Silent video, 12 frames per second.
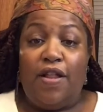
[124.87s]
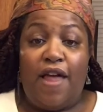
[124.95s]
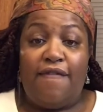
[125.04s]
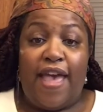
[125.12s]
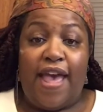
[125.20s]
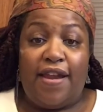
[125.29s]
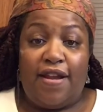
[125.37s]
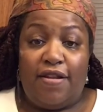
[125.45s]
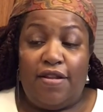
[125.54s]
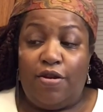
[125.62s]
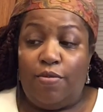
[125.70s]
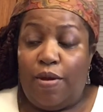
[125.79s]
I've added a
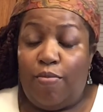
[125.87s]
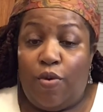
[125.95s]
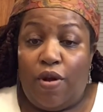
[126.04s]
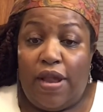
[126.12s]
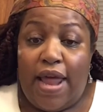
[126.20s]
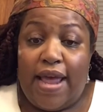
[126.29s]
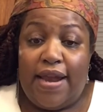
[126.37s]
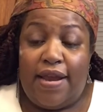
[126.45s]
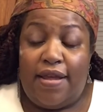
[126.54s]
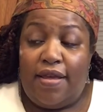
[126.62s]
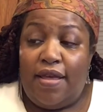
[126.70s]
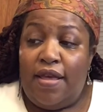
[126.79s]
little bit more lighting.